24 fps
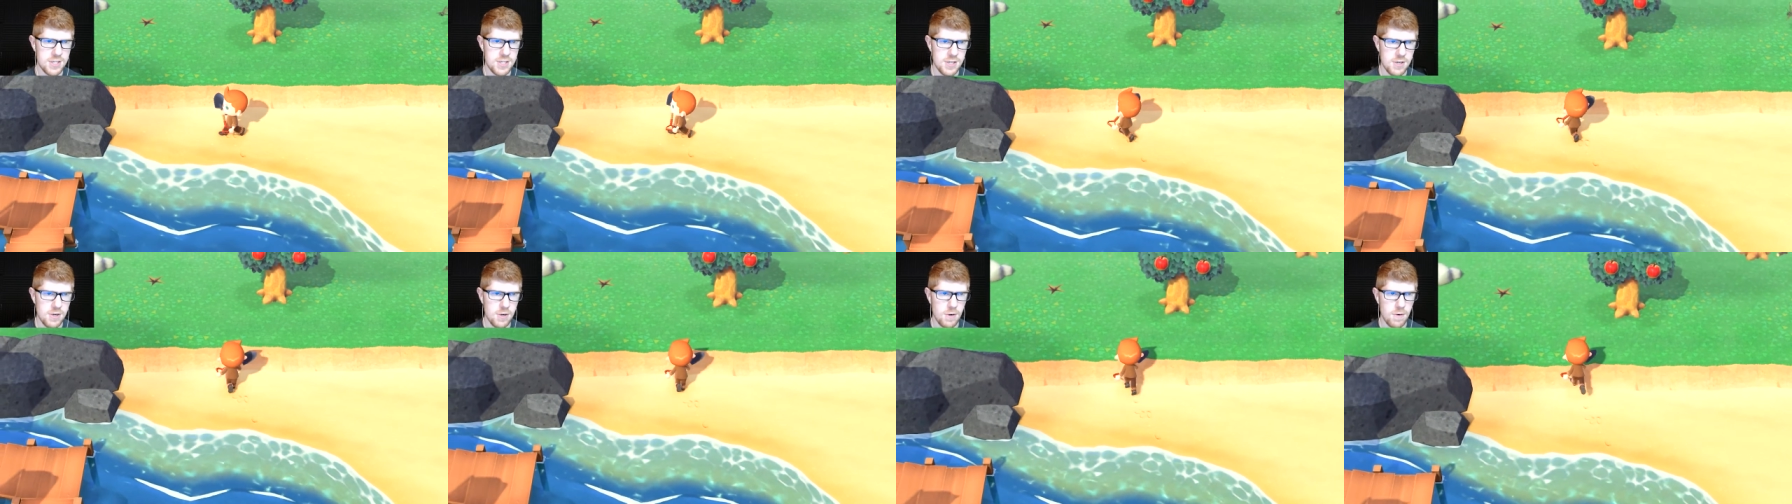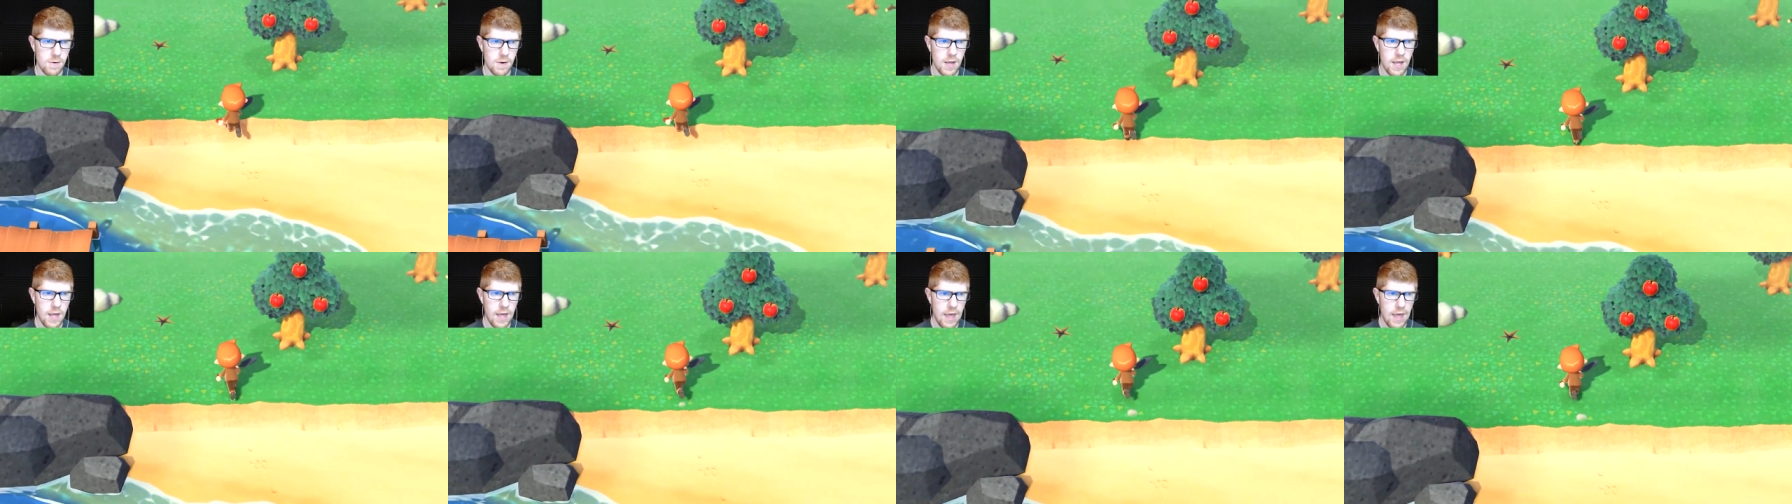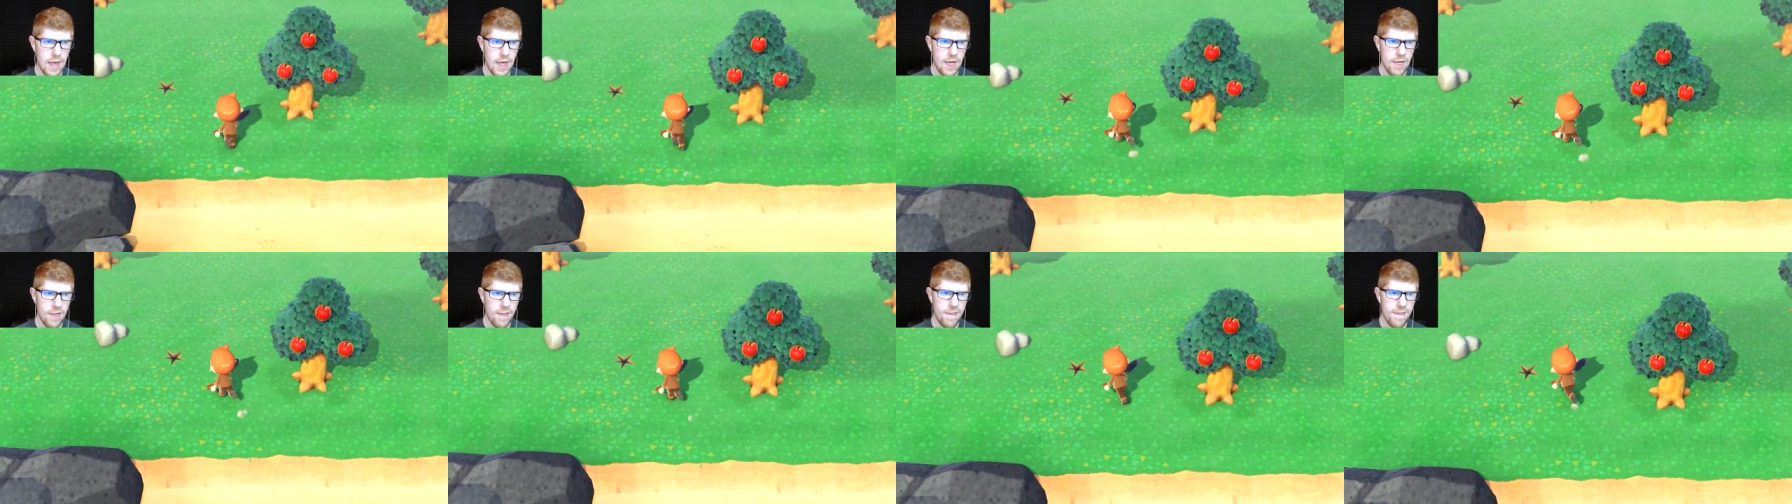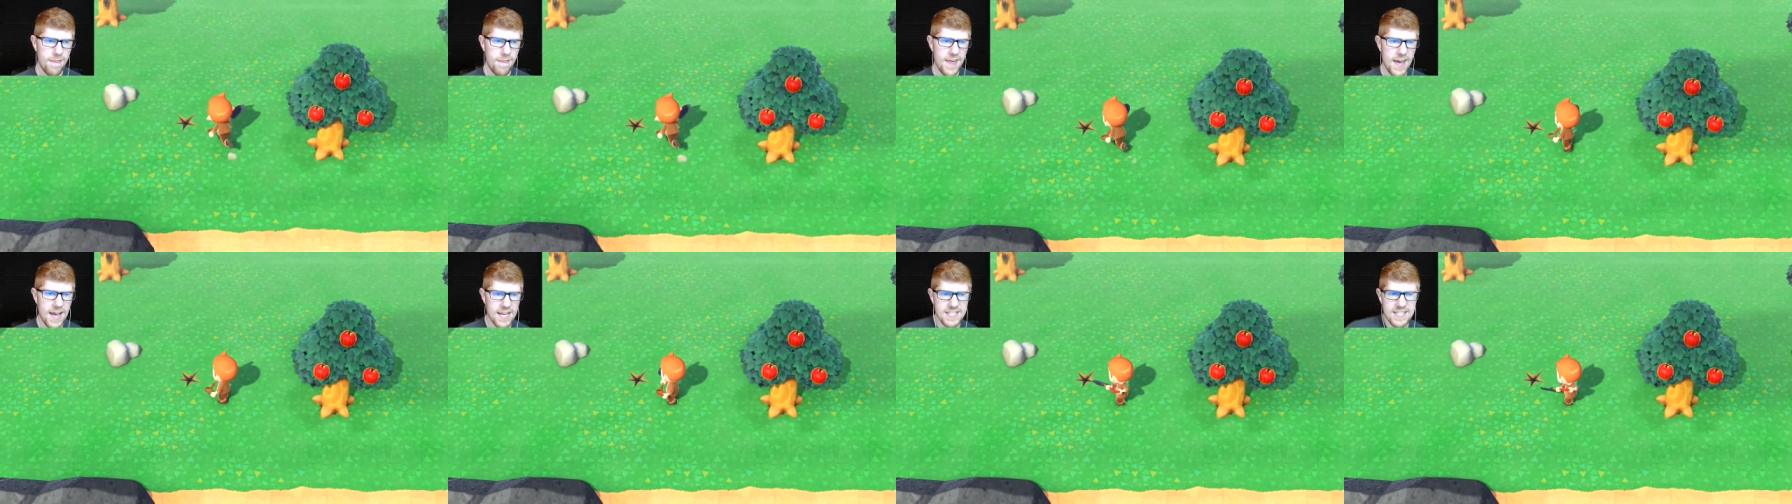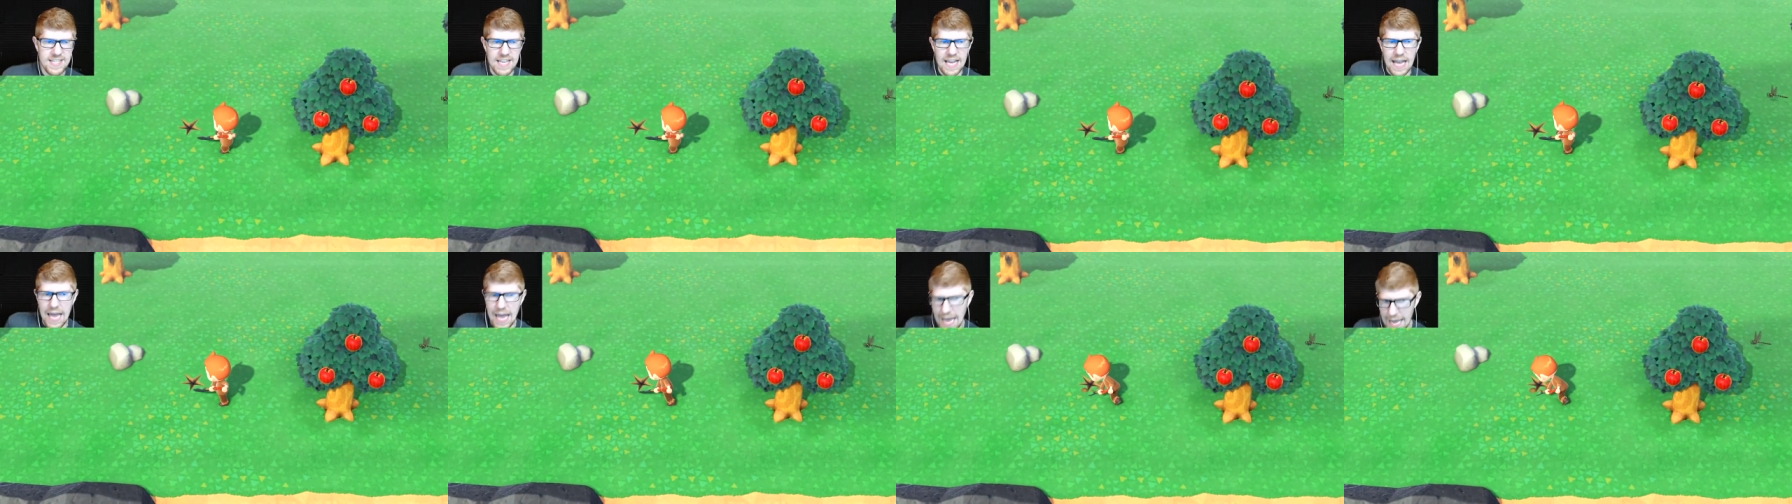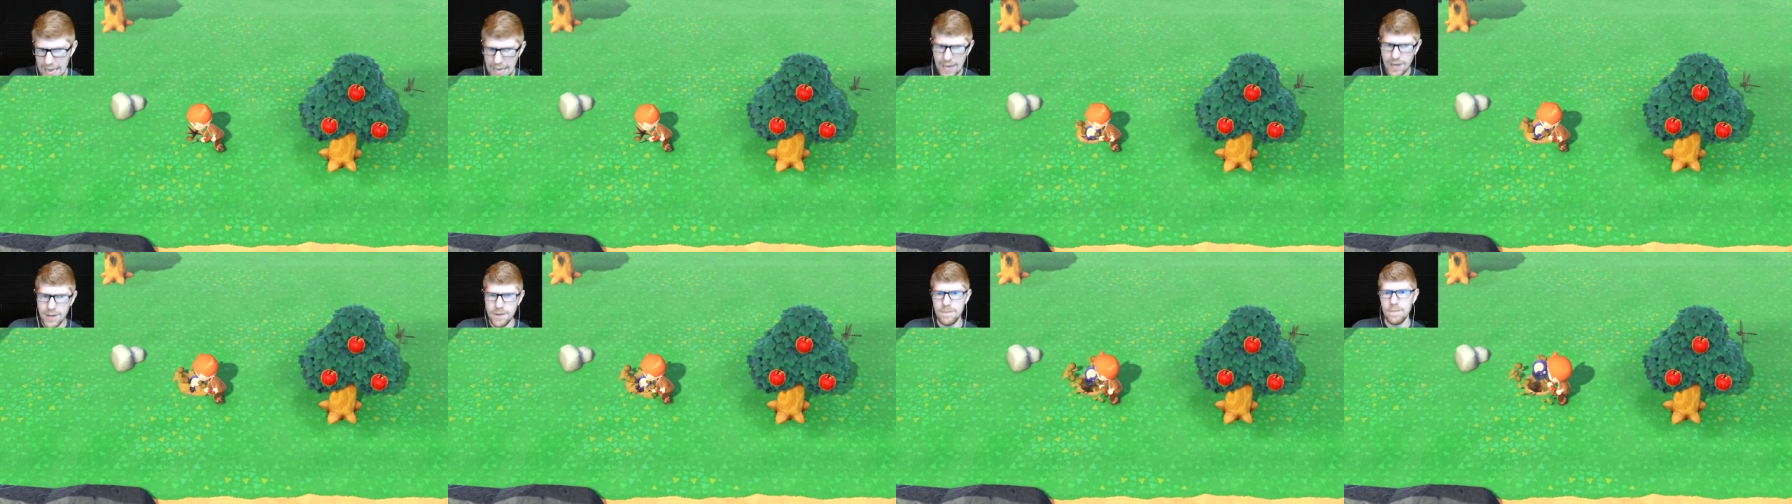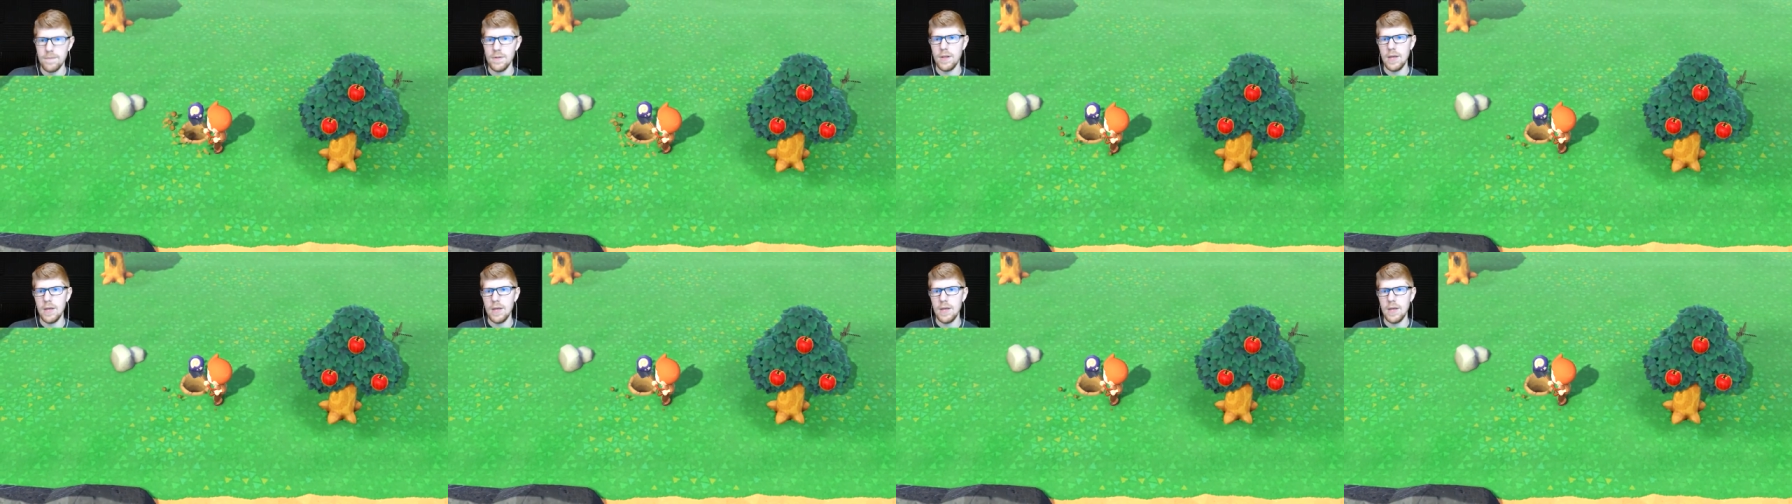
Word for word: do this. Ha!